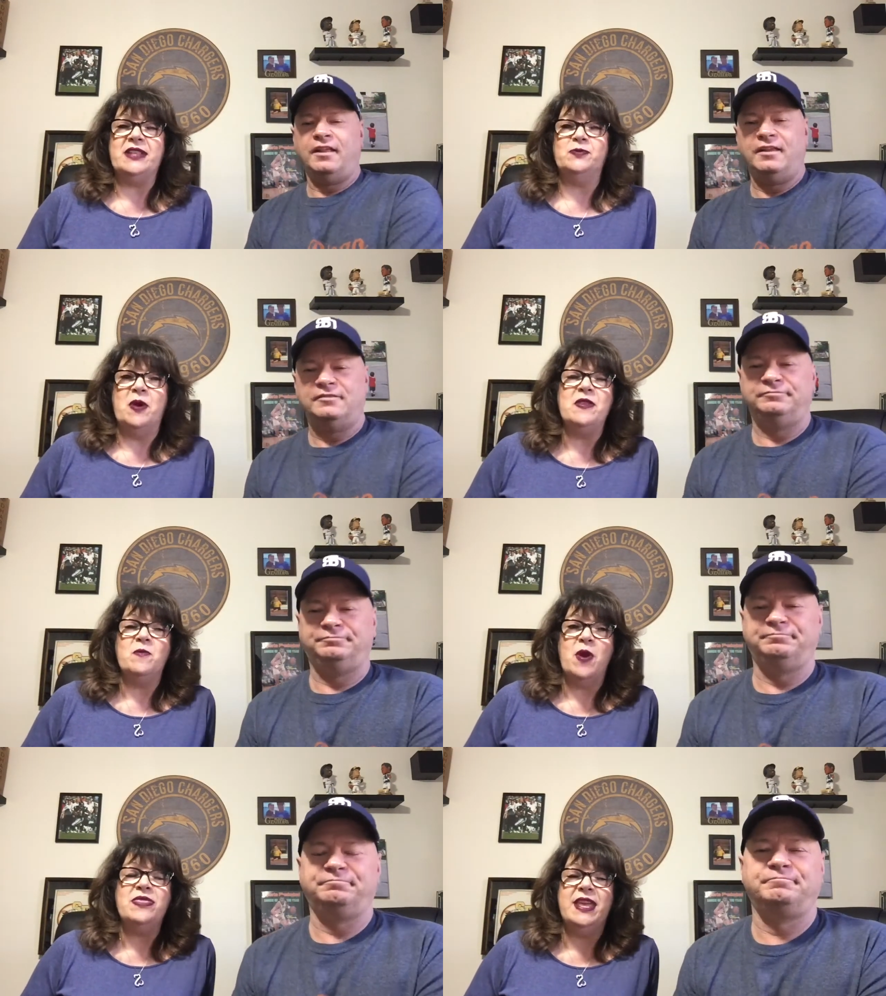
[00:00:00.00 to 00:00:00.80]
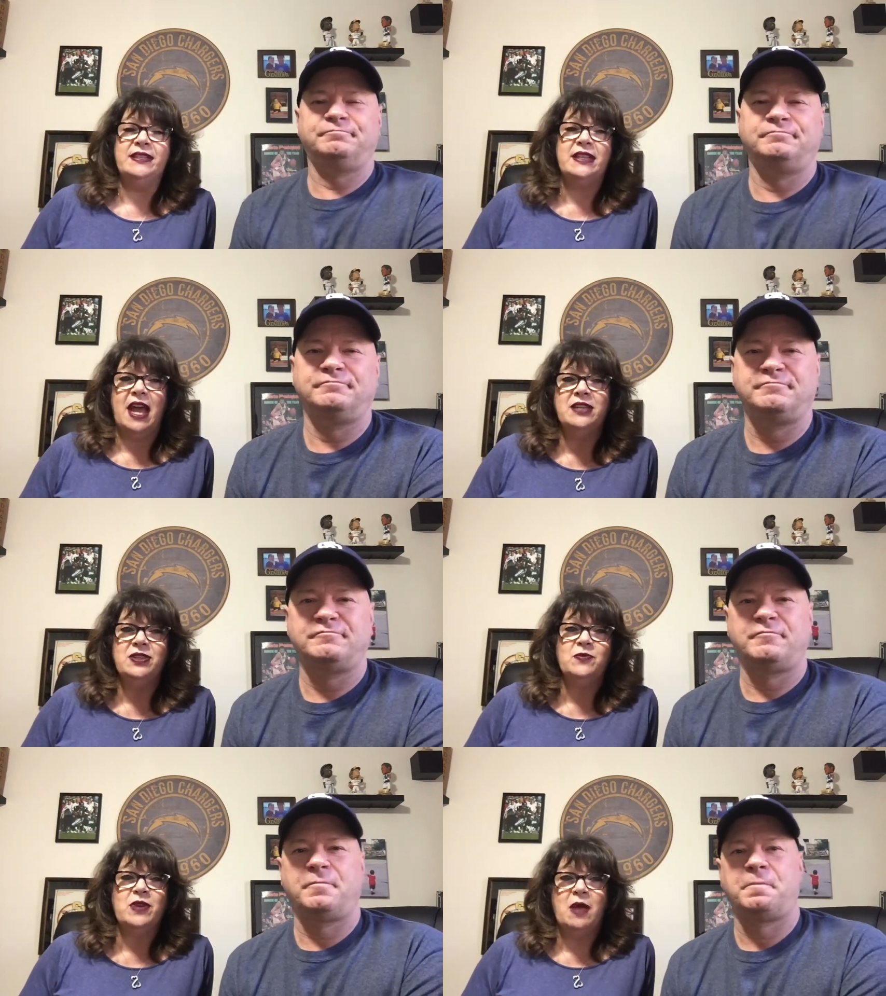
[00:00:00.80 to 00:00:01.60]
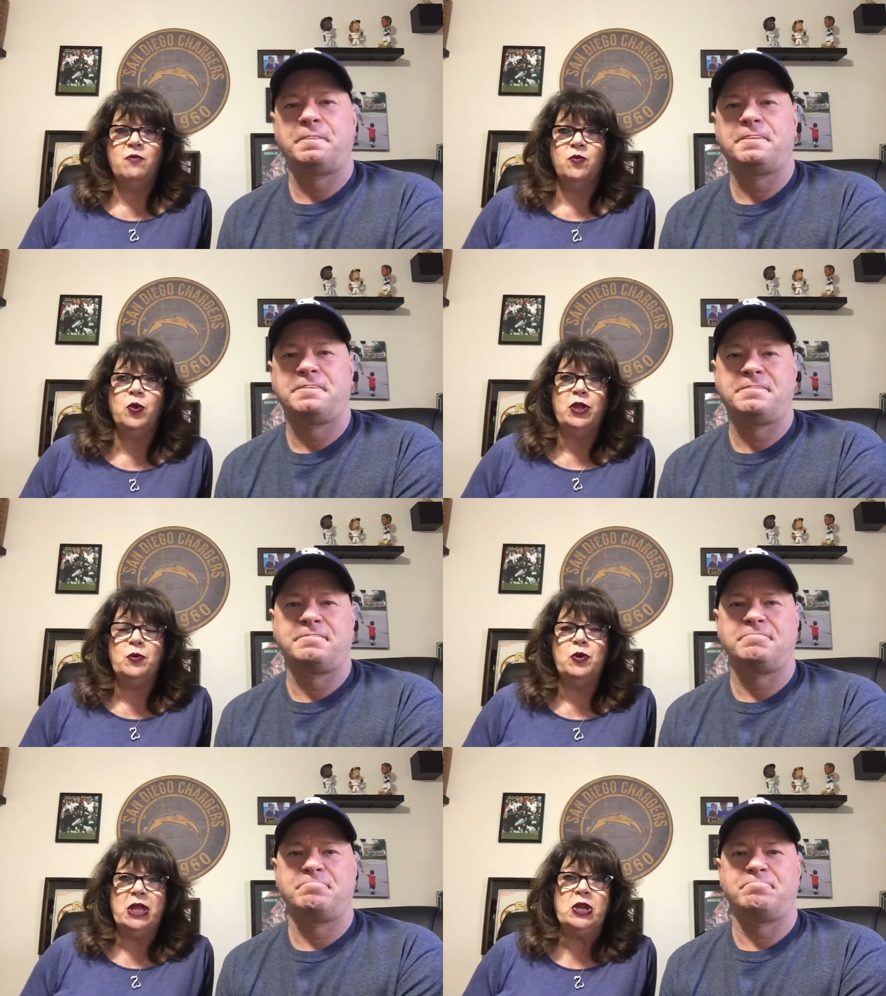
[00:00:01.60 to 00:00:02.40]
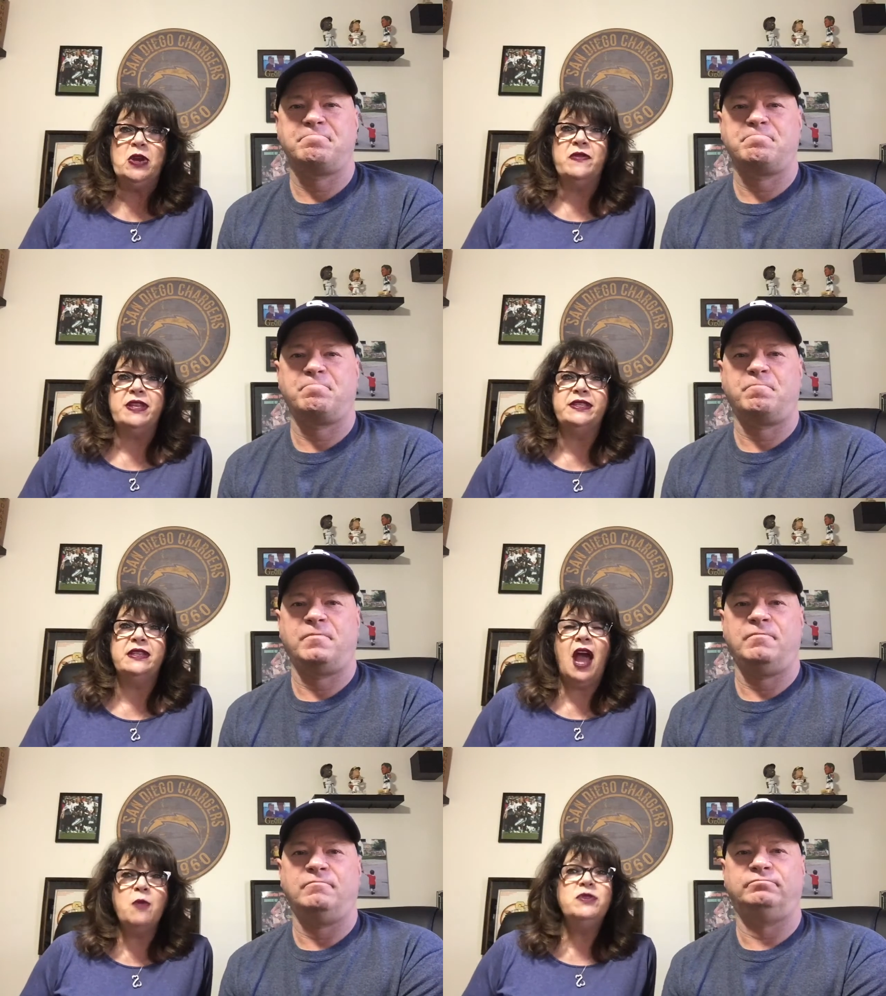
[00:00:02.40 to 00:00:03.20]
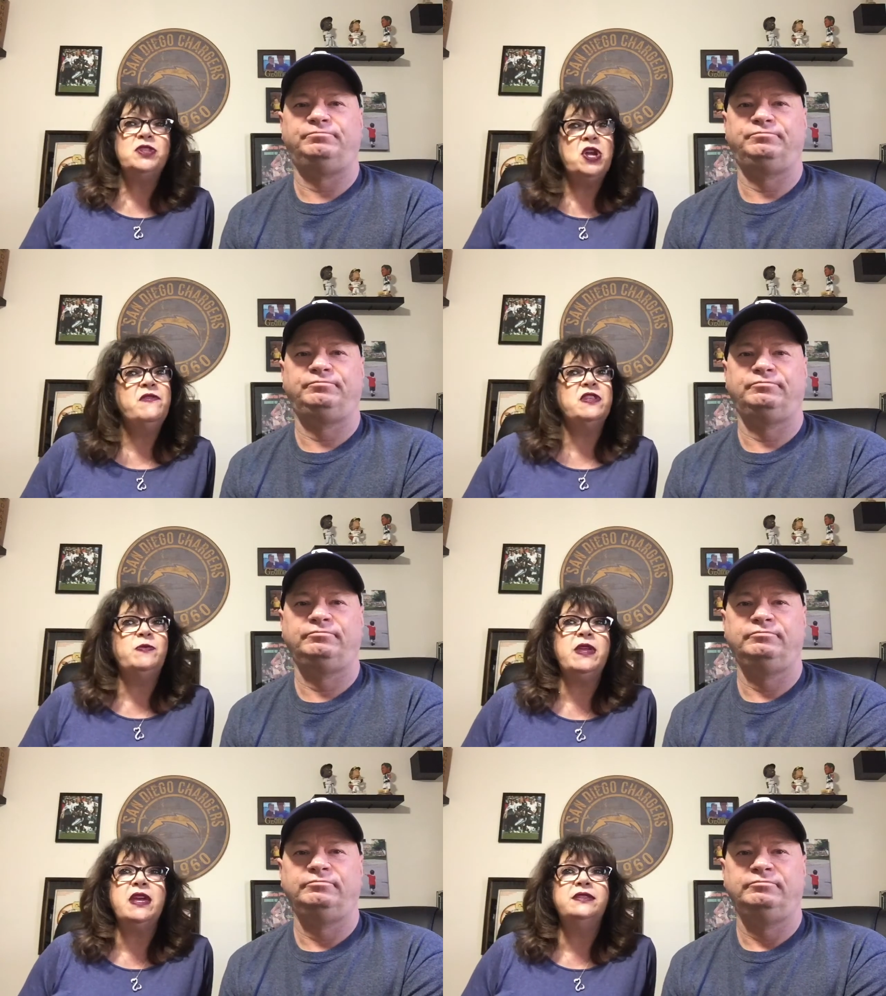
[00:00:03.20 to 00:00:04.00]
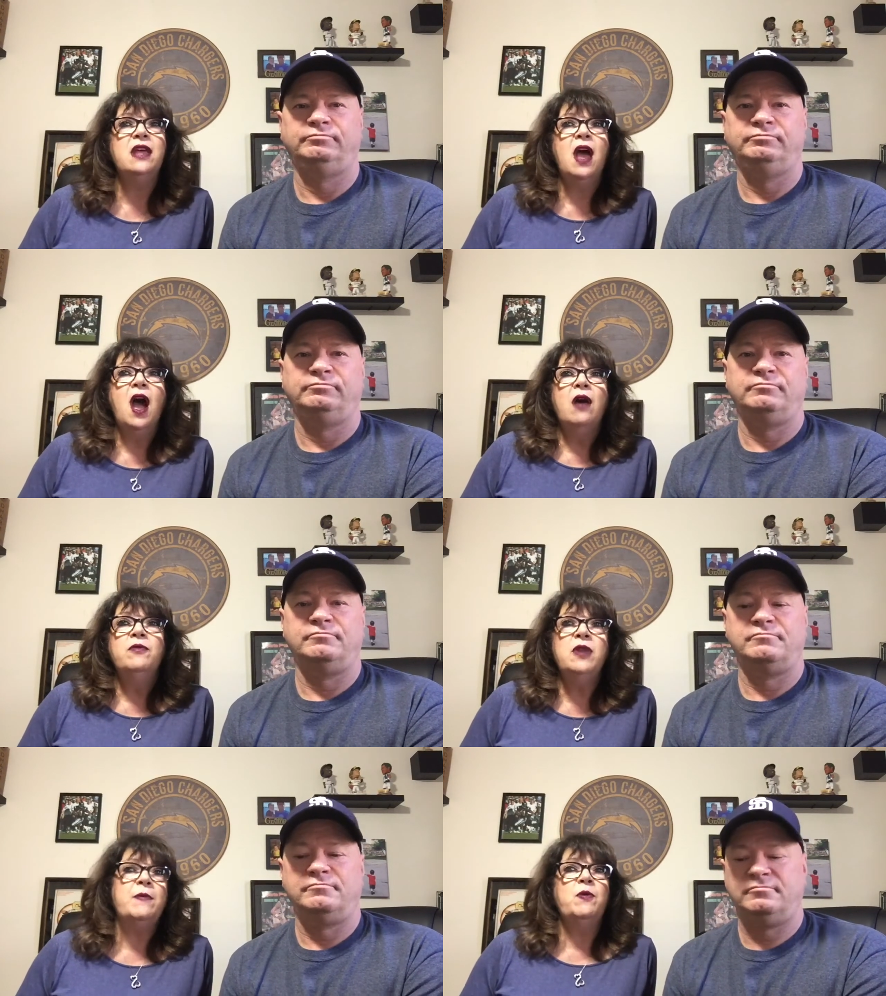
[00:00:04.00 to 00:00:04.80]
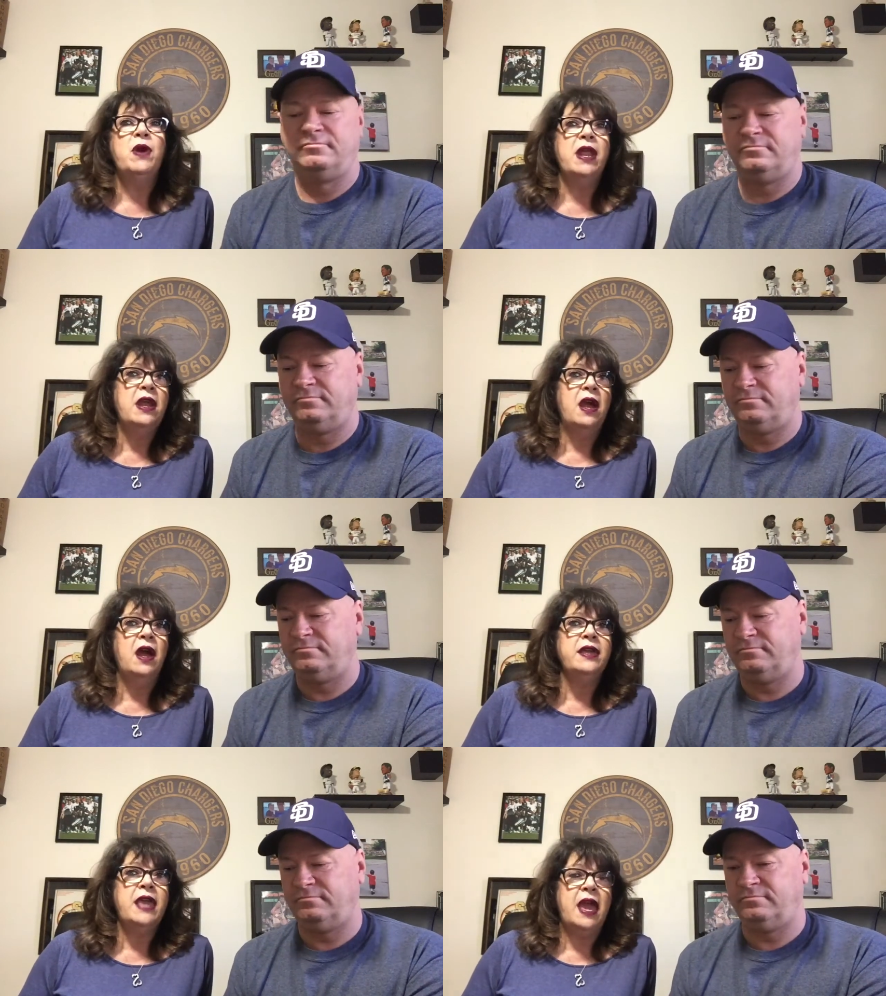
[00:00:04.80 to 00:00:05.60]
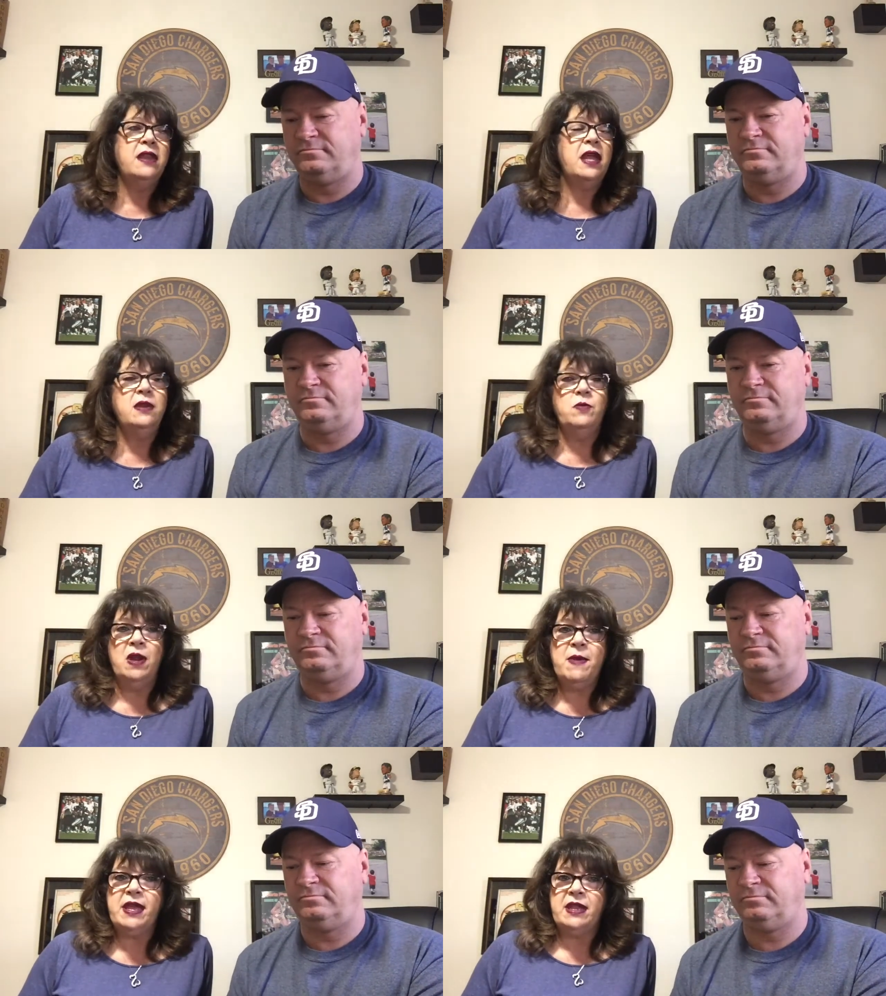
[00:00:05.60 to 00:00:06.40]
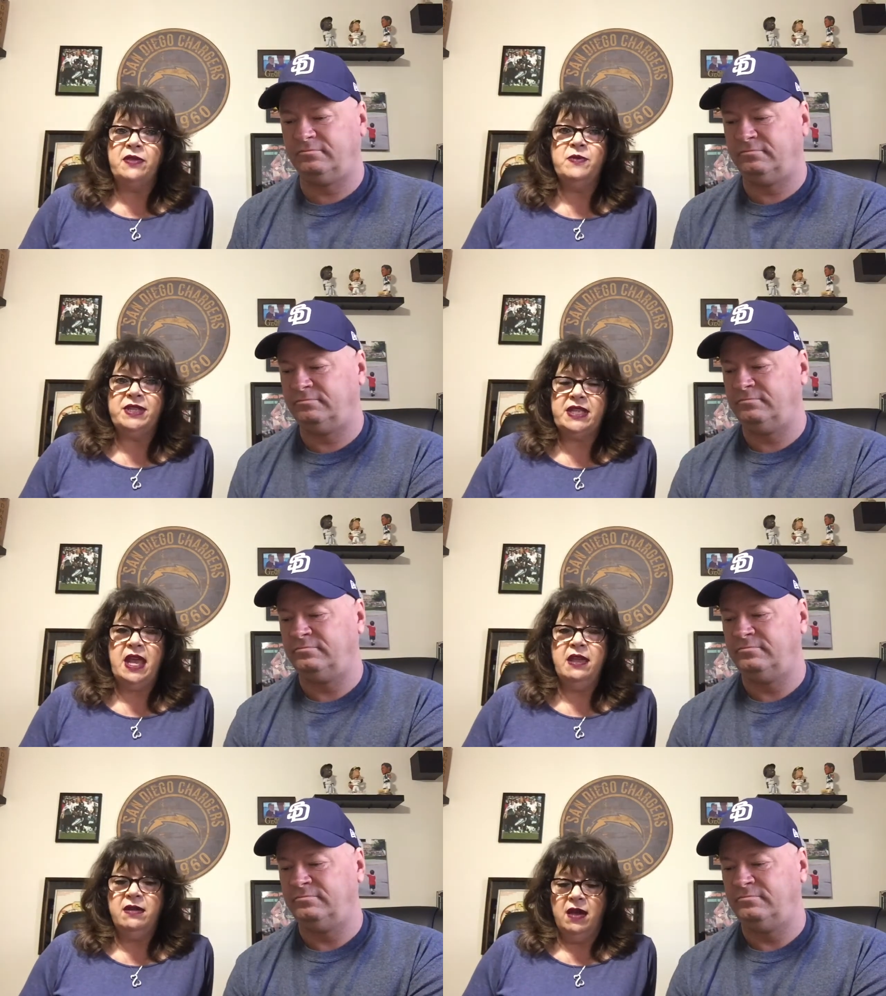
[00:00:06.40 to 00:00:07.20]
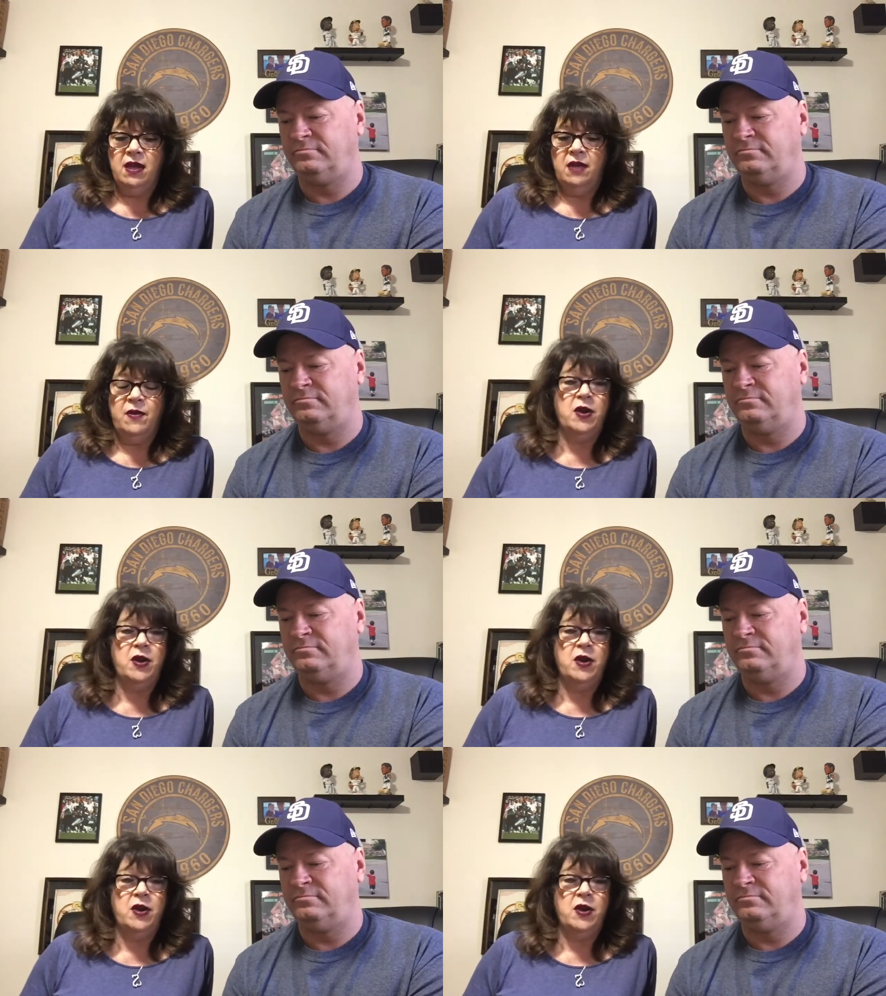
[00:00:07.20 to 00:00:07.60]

Speaker 1: that's one of the one things that I do when I'm really really nervous, and I was nervous because number one, I, again, I didn't want to make another mistake. Uh, I've